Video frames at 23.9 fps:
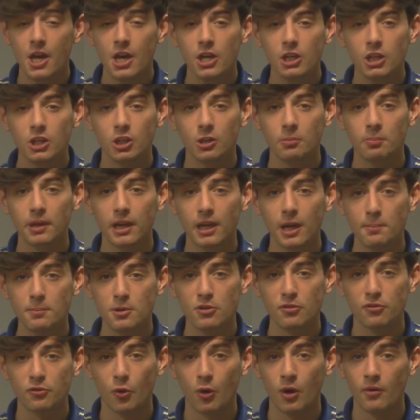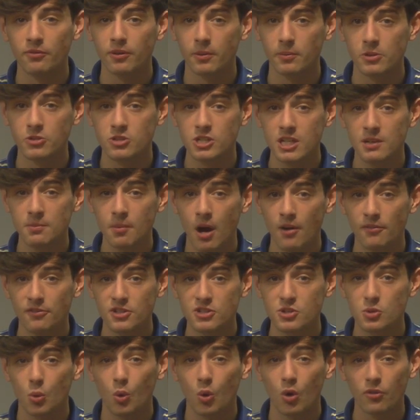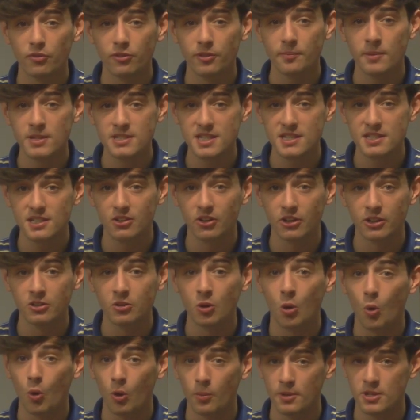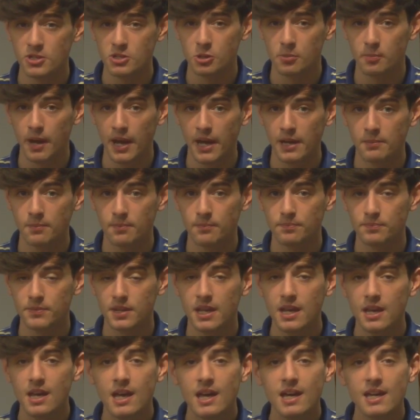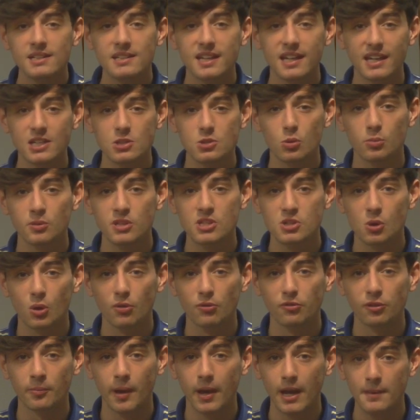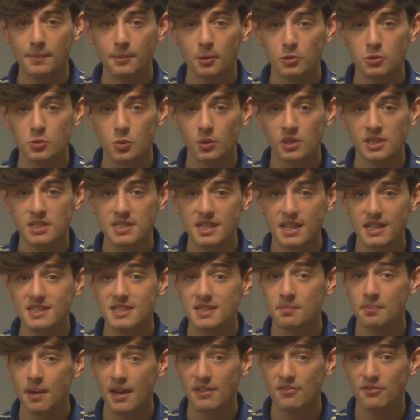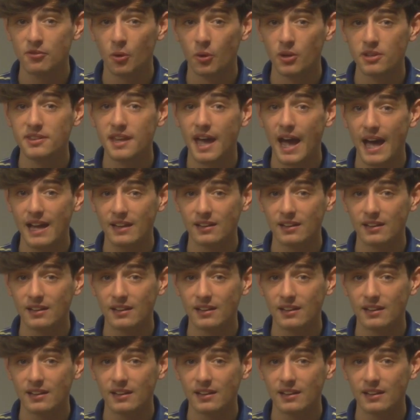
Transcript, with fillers: You can pick up your form from your team office or from Mrs. Clinton or Mr. Bain. Tickets will be sold from April 26th to May 4th at